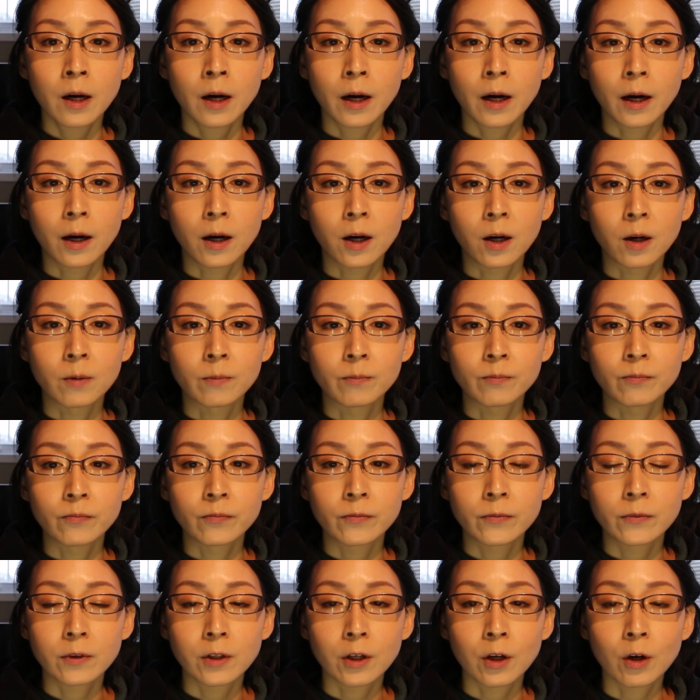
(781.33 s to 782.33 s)

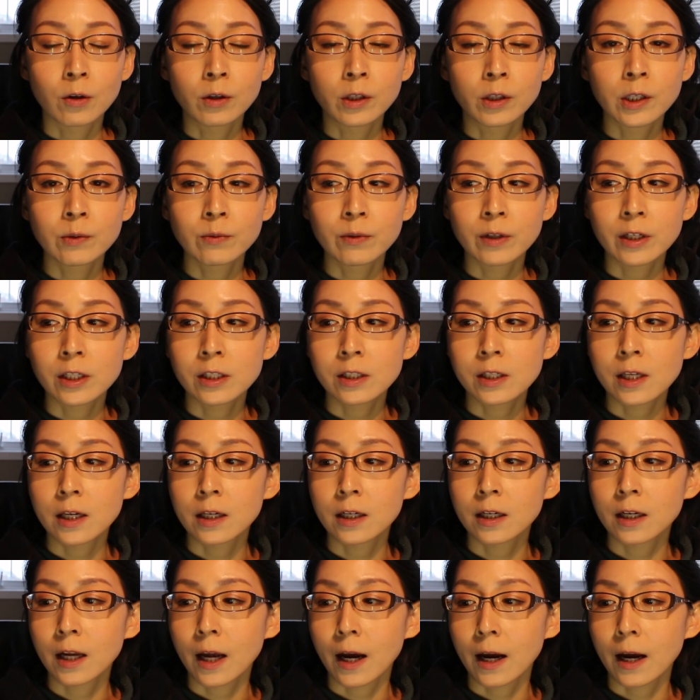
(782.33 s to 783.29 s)
The only reason